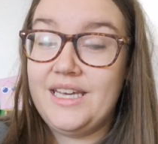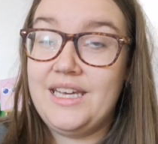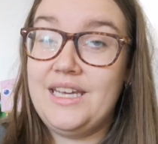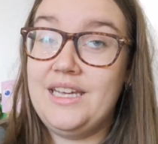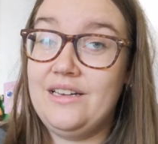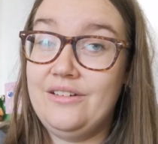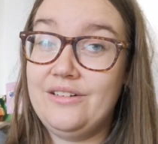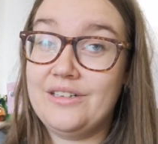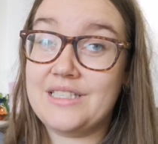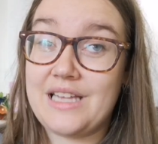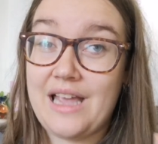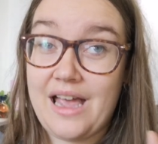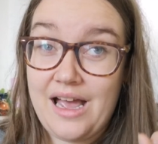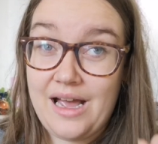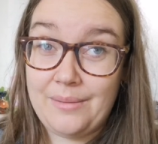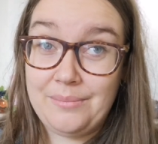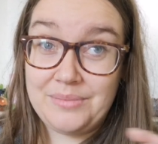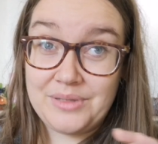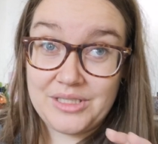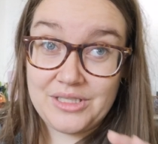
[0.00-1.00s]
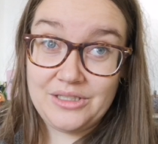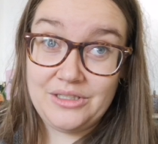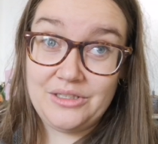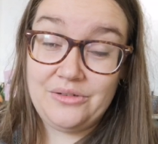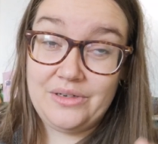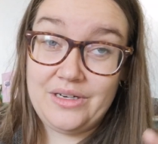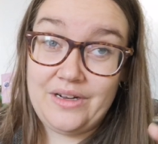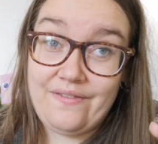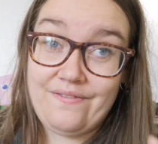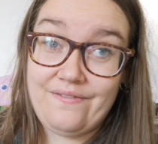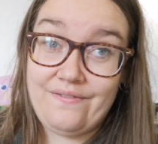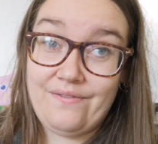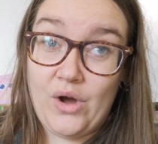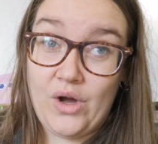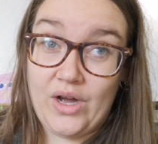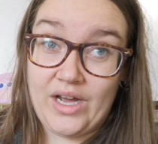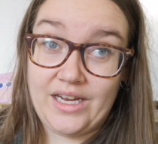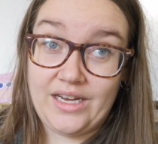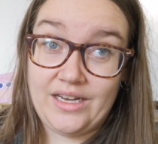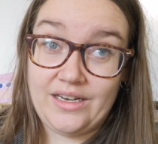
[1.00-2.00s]
It looks absolutely
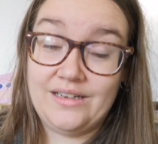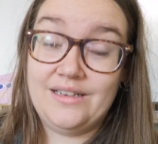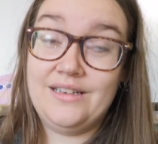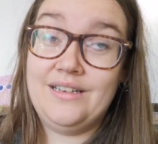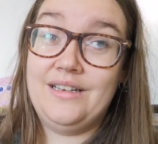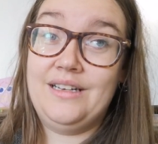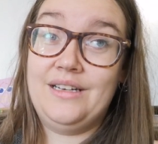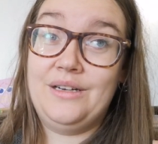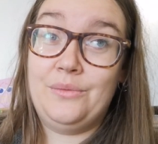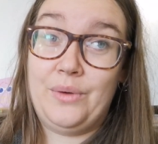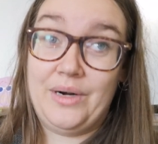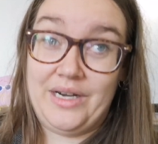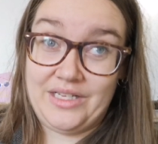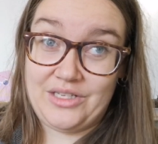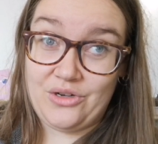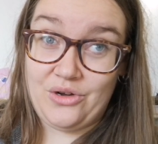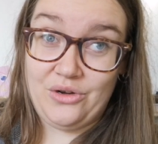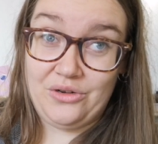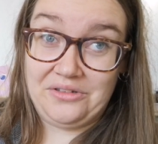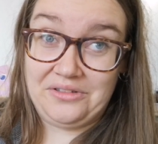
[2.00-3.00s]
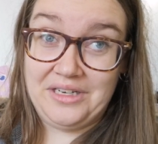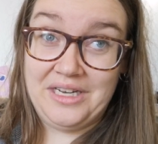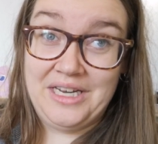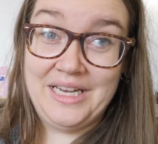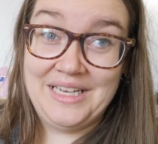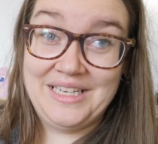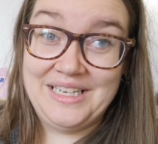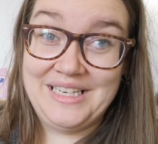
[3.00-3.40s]
fine when it's on.